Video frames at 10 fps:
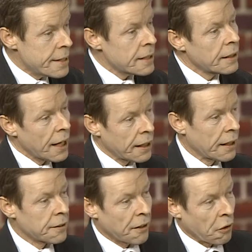isn't getting
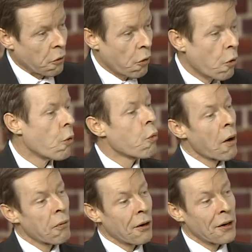it done.
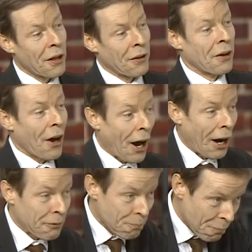One way or another,
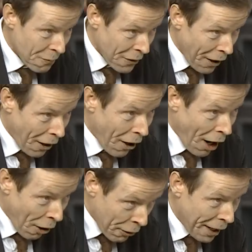i
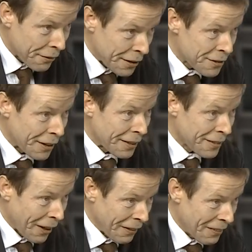will get this thing
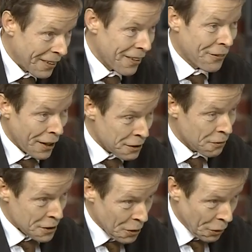done. That's
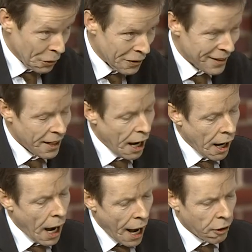for sure.
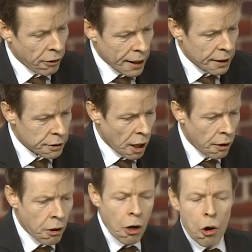Uh, and I'll get it
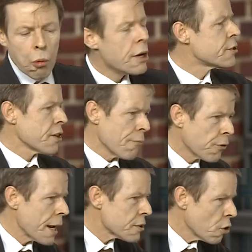done with some
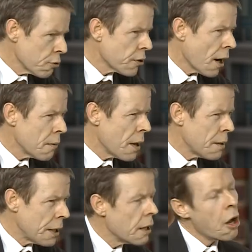flex on time,
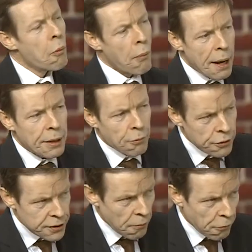maybe, maybe
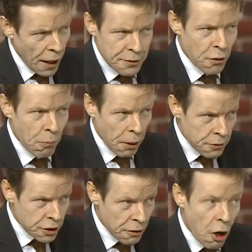with some flex on
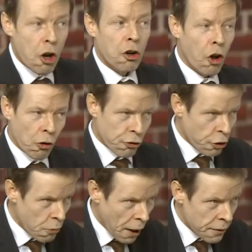budget, not
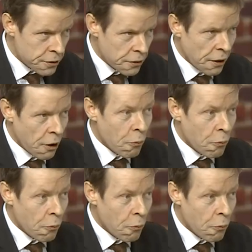too much,